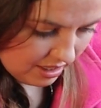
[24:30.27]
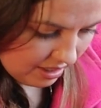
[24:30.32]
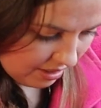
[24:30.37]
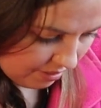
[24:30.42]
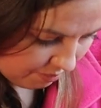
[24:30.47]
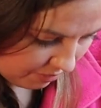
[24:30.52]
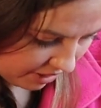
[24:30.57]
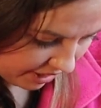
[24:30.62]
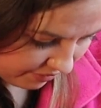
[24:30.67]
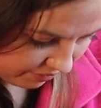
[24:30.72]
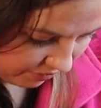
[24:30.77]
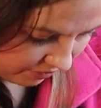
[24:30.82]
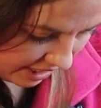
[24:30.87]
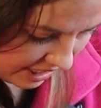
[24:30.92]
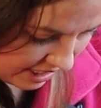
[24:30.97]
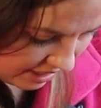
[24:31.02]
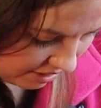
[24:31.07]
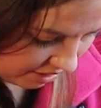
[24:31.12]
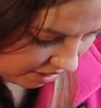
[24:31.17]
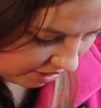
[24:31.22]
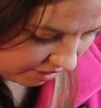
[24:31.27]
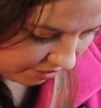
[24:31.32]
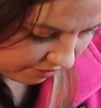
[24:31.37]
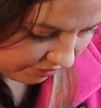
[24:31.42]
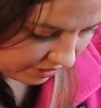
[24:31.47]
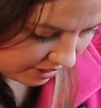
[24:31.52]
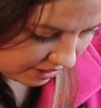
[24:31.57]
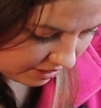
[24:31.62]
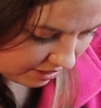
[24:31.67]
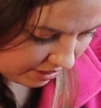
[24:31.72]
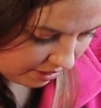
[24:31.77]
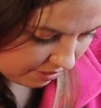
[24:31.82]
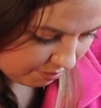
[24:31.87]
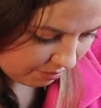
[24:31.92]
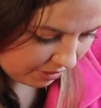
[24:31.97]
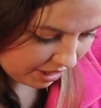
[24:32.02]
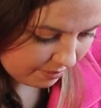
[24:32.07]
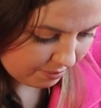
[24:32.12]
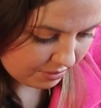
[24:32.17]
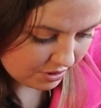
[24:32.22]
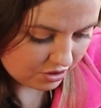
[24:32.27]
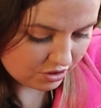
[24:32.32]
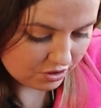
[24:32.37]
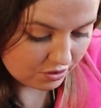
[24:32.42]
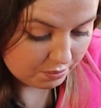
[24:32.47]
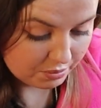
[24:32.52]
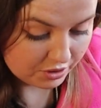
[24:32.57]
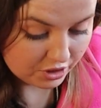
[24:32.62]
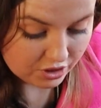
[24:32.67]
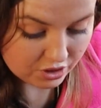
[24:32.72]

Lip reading: it might rain often, it might be super